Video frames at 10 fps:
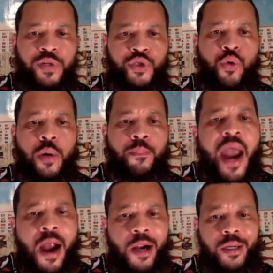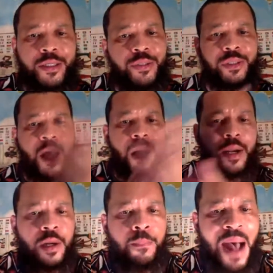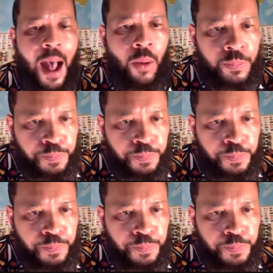to America, you talking about